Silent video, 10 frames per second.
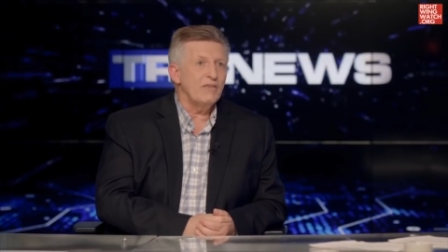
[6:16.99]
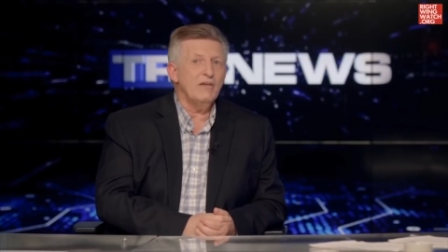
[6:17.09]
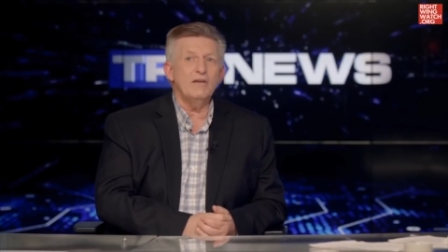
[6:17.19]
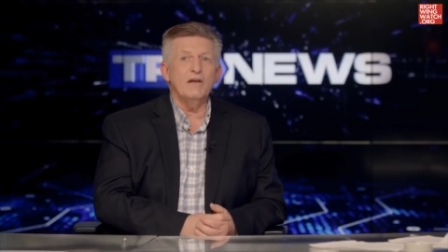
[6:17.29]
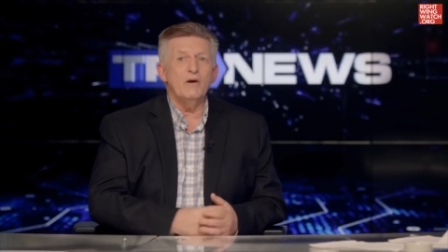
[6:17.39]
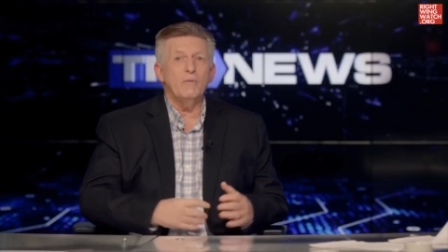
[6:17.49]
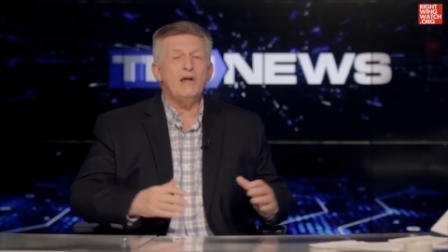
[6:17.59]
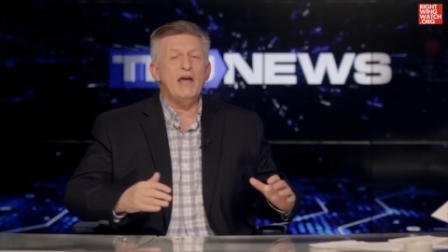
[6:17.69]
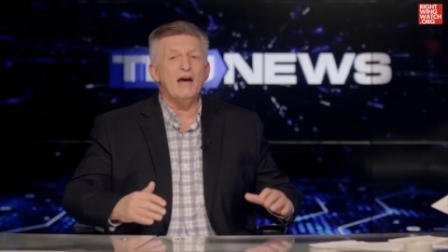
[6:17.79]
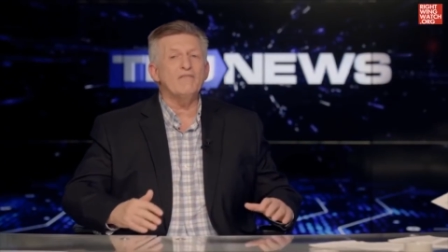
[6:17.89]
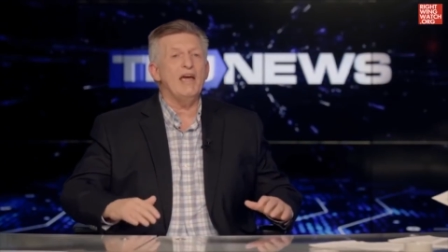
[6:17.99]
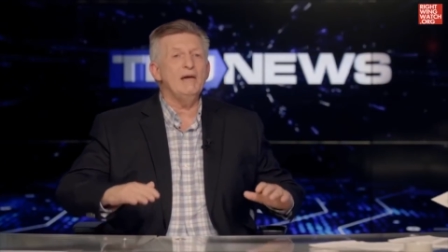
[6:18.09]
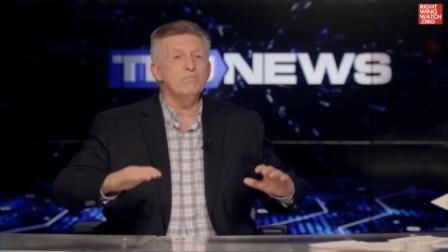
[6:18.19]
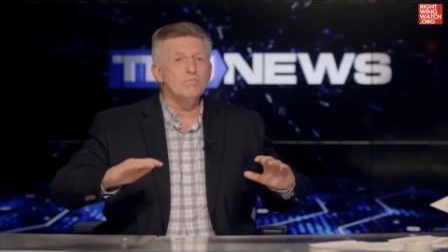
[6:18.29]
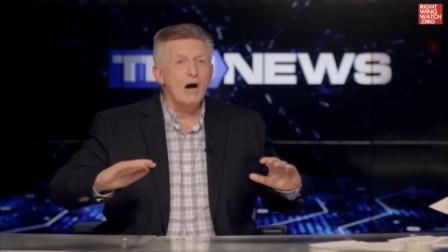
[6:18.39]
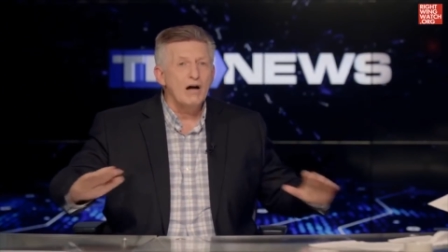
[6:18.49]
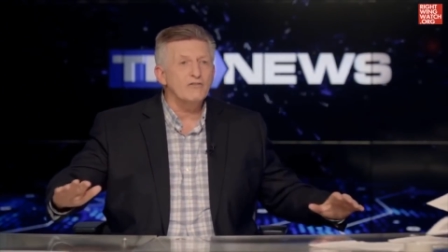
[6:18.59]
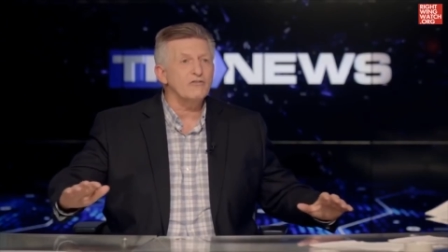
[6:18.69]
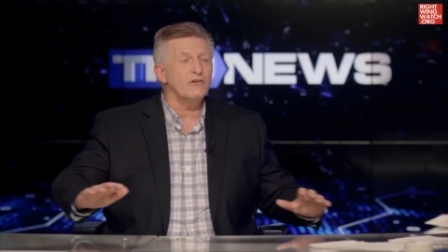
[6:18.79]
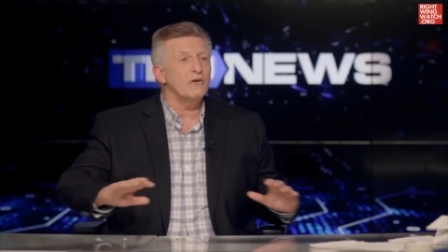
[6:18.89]
then we have a
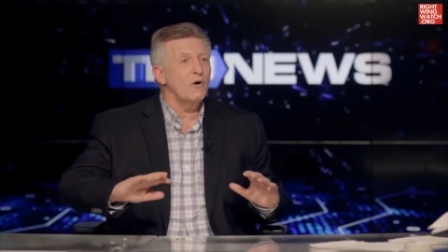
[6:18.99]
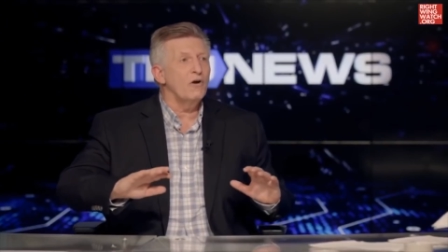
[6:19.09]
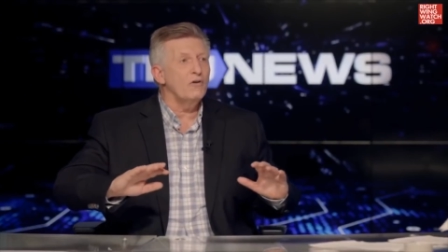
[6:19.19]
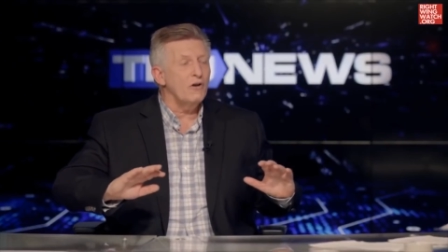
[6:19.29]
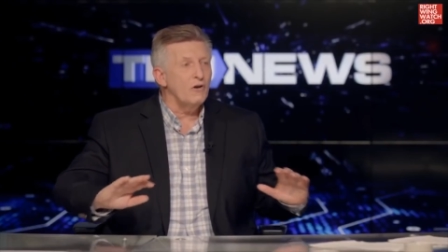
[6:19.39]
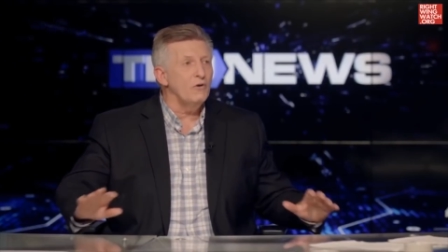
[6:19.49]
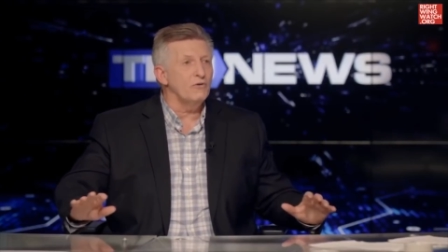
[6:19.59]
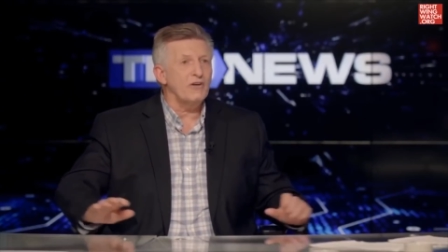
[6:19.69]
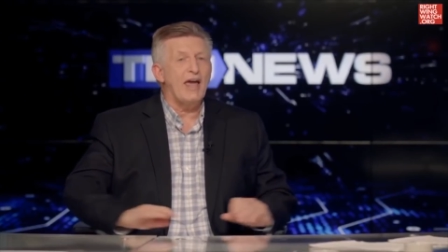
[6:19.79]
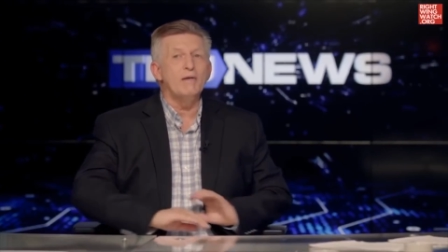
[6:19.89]
monster on the loose.